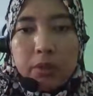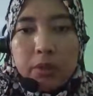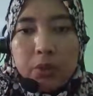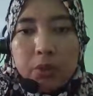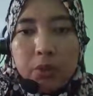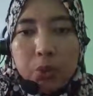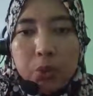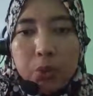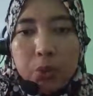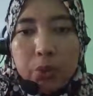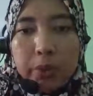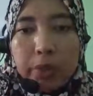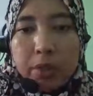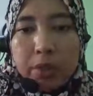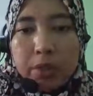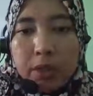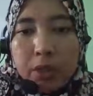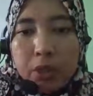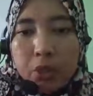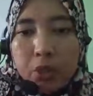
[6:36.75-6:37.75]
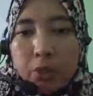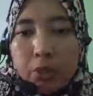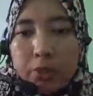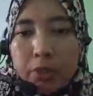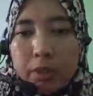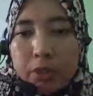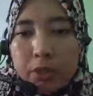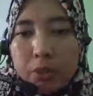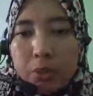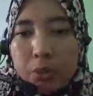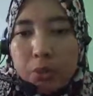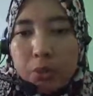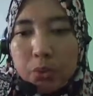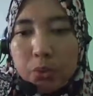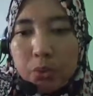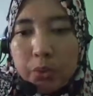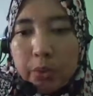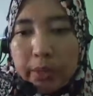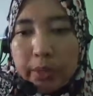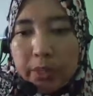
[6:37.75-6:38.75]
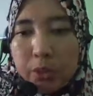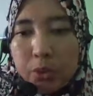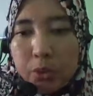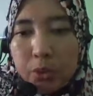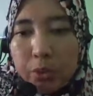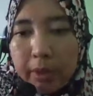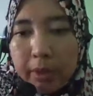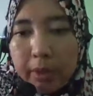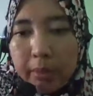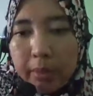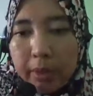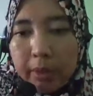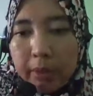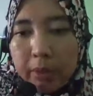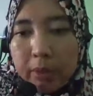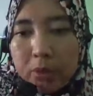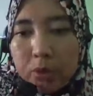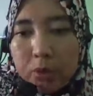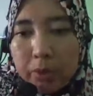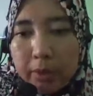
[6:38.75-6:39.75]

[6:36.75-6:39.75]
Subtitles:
U is equal to y squared minus